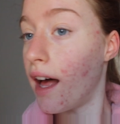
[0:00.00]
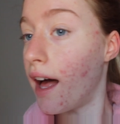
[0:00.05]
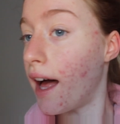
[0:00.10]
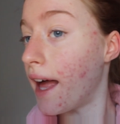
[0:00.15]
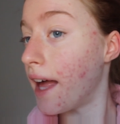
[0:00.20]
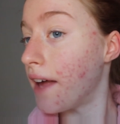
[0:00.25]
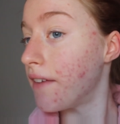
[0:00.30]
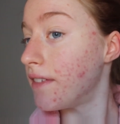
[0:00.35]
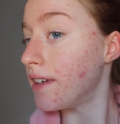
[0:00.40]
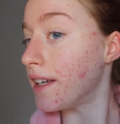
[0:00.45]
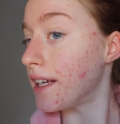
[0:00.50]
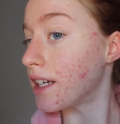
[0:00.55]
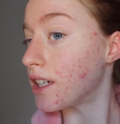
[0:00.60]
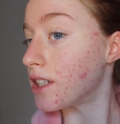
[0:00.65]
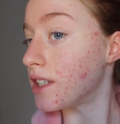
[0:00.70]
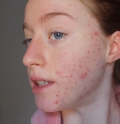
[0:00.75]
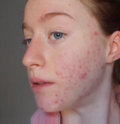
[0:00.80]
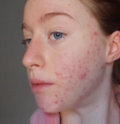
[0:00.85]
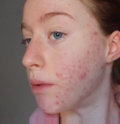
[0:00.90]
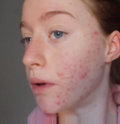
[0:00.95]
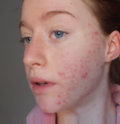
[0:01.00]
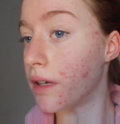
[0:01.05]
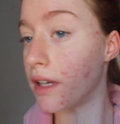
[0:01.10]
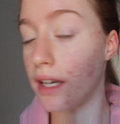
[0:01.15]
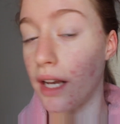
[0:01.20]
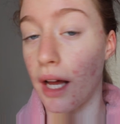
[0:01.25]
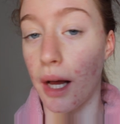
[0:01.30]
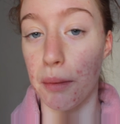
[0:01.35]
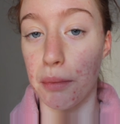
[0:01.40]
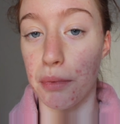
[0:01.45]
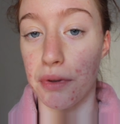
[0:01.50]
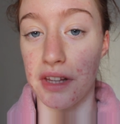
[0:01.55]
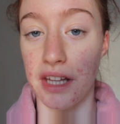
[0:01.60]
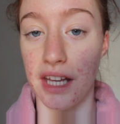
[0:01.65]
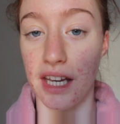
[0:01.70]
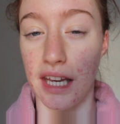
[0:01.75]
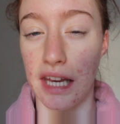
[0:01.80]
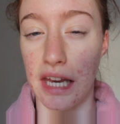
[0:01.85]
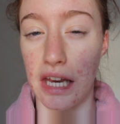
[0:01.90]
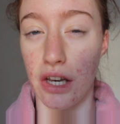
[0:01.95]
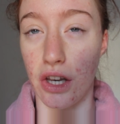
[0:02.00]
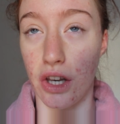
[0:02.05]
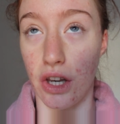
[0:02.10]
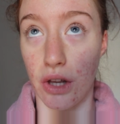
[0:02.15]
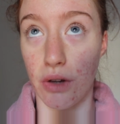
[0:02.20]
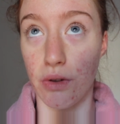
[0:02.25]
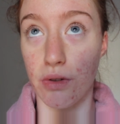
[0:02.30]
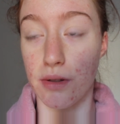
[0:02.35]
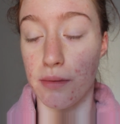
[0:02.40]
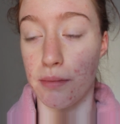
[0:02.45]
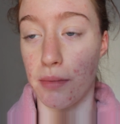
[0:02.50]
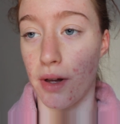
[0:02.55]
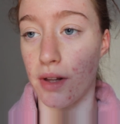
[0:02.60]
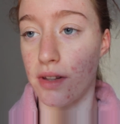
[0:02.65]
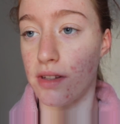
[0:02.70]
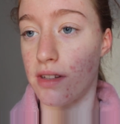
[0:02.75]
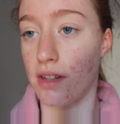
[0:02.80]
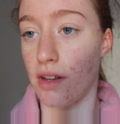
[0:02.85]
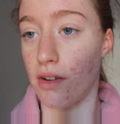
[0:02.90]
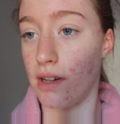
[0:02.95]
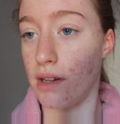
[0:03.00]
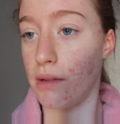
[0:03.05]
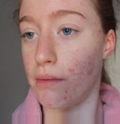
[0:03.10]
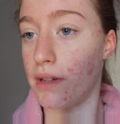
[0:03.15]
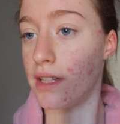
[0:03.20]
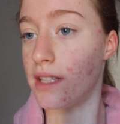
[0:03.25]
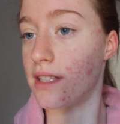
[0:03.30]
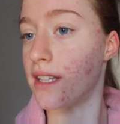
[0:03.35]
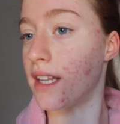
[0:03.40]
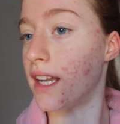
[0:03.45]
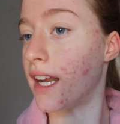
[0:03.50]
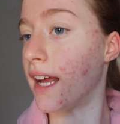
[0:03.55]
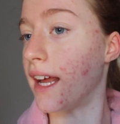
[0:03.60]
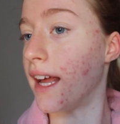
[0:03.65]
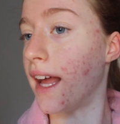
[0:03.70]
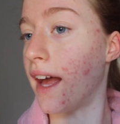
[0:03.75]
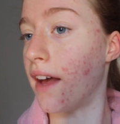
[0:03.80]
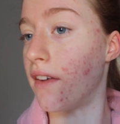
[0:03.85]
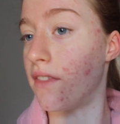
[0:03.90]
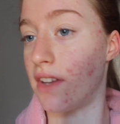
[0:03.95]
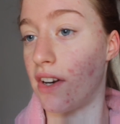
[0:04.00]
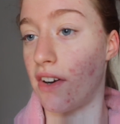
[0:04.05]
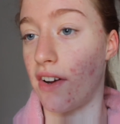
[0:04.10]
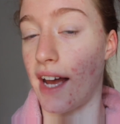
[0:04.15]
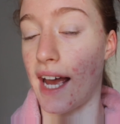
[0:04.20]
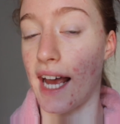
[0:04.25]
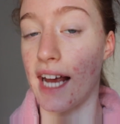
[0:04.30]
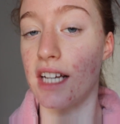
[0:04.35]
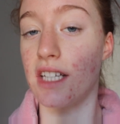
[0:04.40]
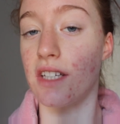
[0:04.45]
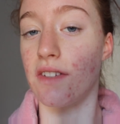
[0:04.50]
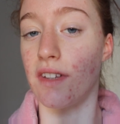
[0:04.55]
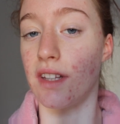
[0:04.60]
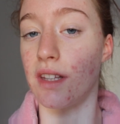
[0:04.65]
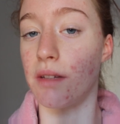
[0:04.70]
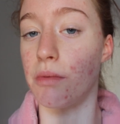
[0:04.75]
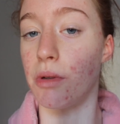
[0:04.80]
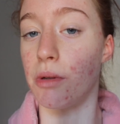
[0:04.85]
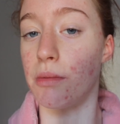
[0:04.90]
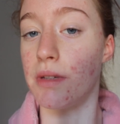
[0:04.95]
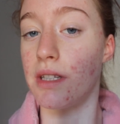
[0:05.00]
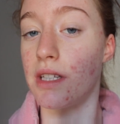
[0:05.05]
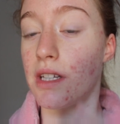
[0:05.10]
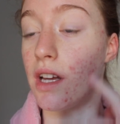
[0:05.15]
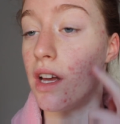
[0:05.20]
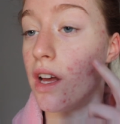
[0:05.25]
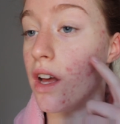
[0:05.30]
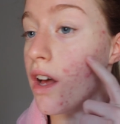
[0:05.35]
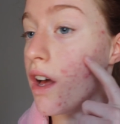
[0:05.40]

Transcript: I haven't actually woken up with any new spots. The only ones that I have that are active at the moment